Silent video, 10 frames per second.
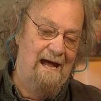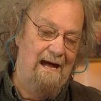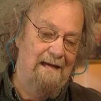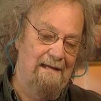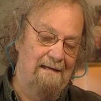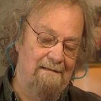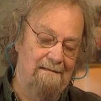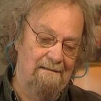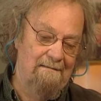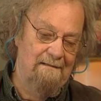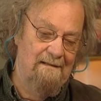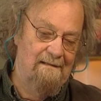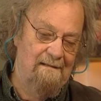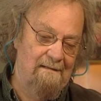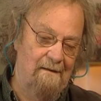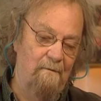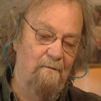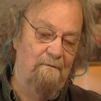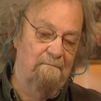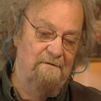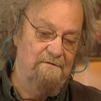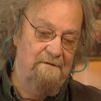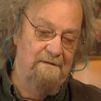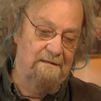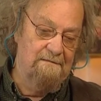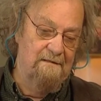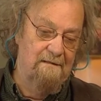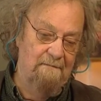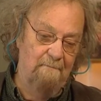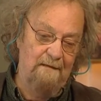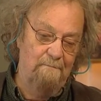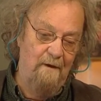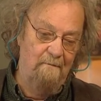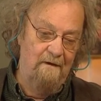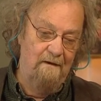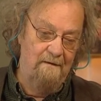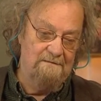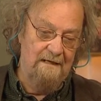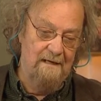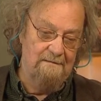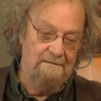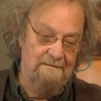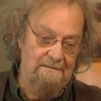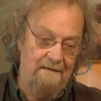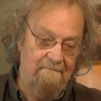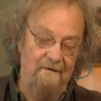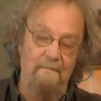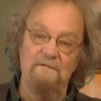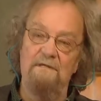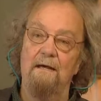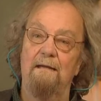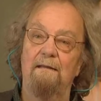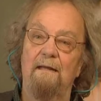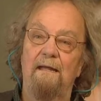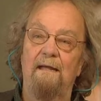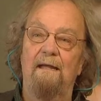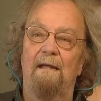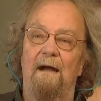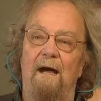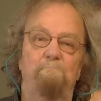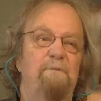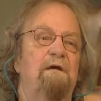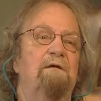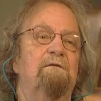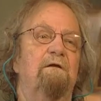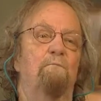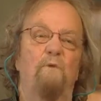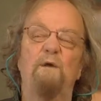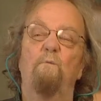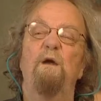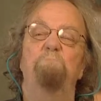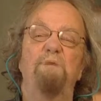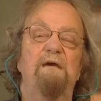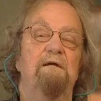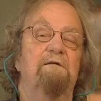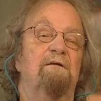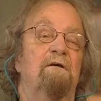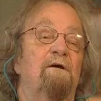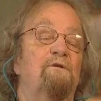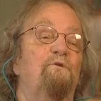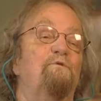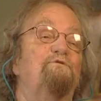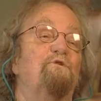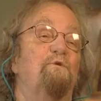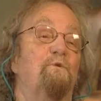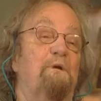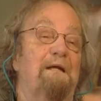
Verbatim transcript: I had, Richard Nixon, at one point when he lost election, said a famous line, I peaked, we peaked too soon.